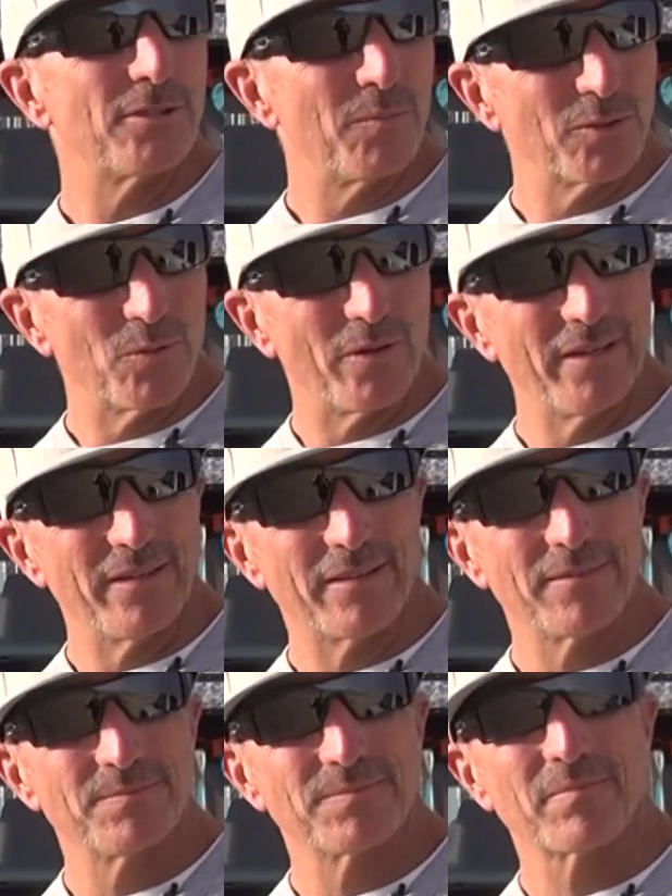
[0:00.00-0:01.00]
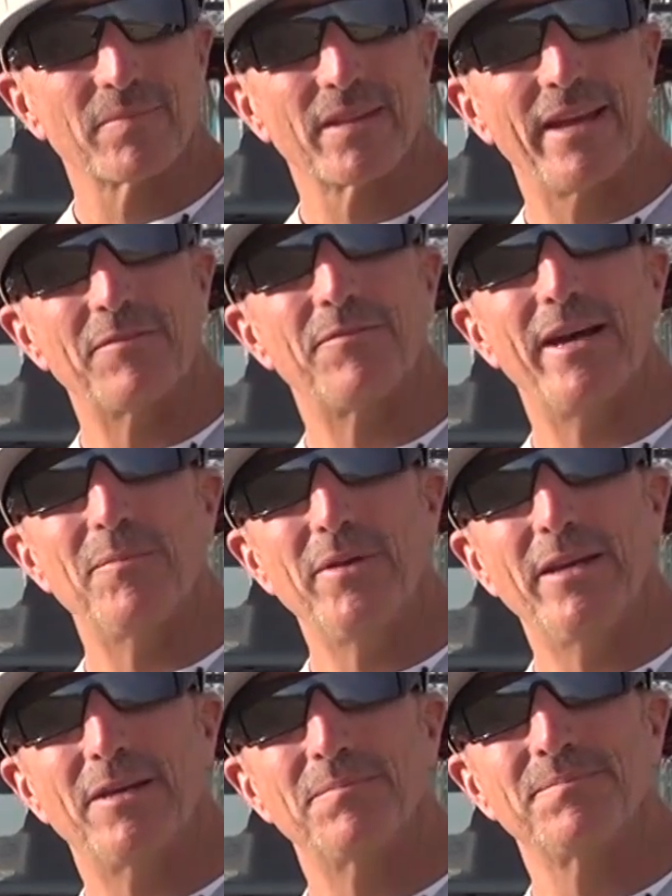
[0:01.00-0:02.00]
December 20th at
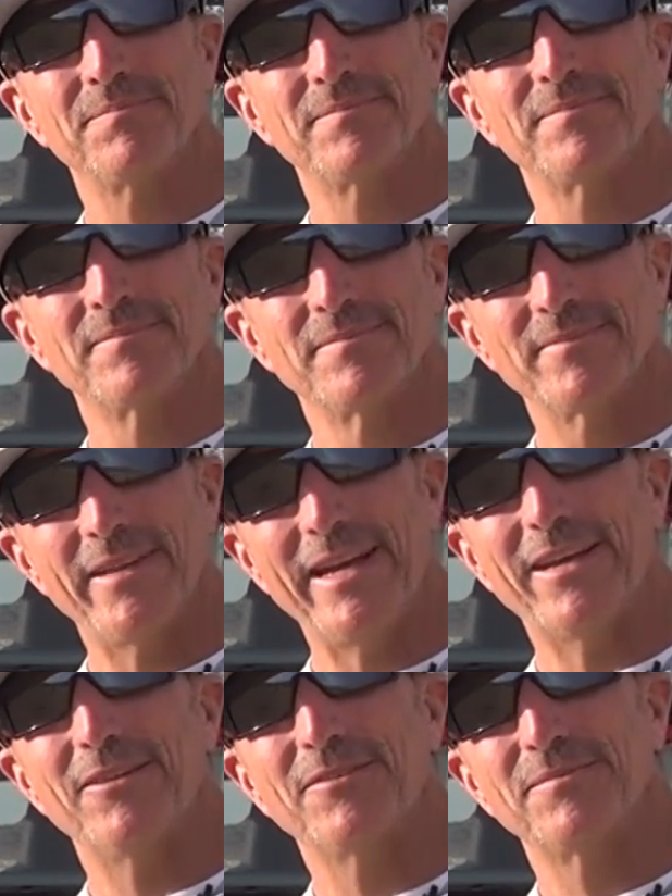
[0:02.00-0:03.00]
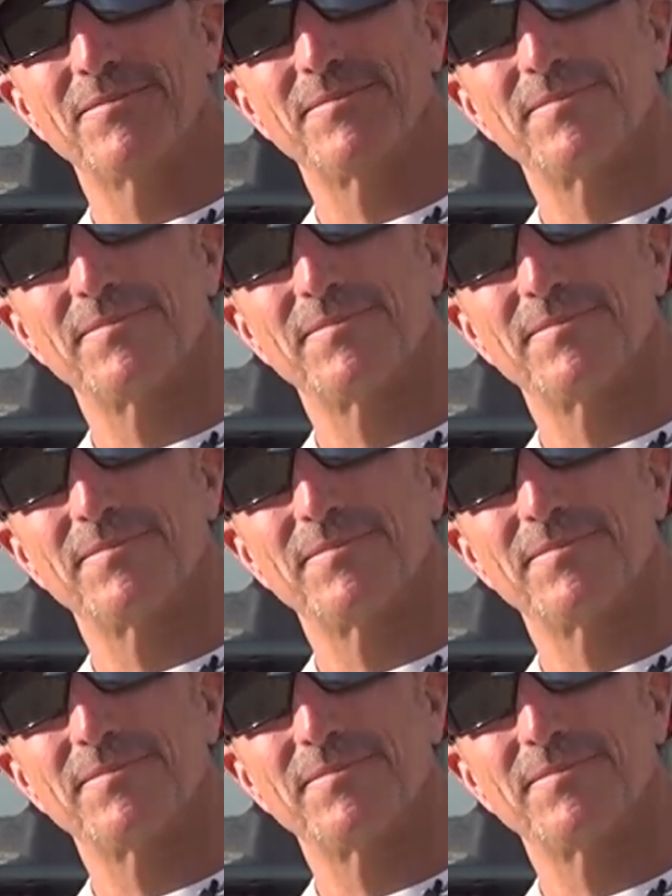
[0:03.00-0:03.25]
5 p.m. Thank you.